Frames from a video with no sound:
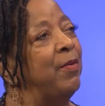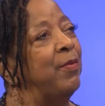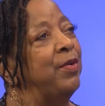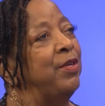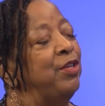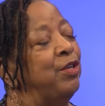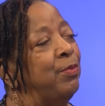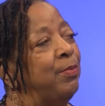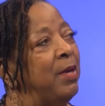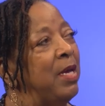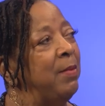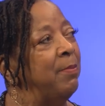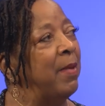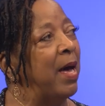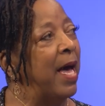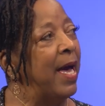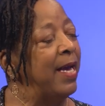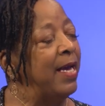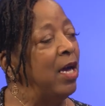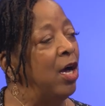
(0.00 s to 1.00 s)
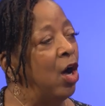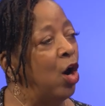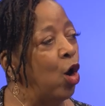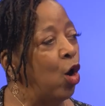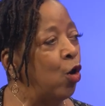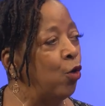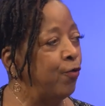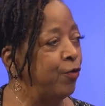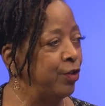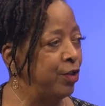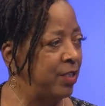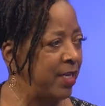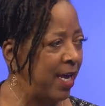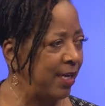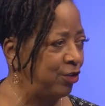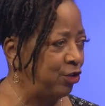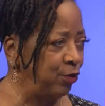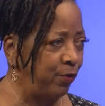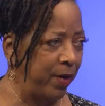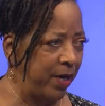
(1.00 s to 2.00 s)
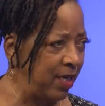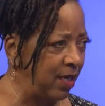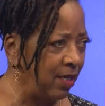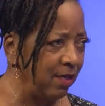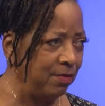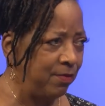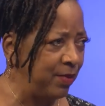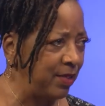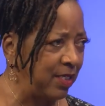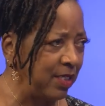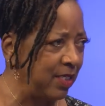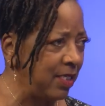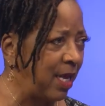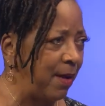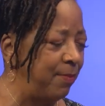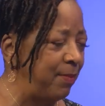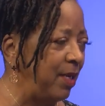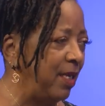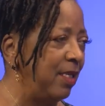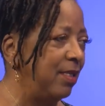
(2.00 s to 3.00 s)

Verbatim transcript: what you mean by oversaturated? What does that mean?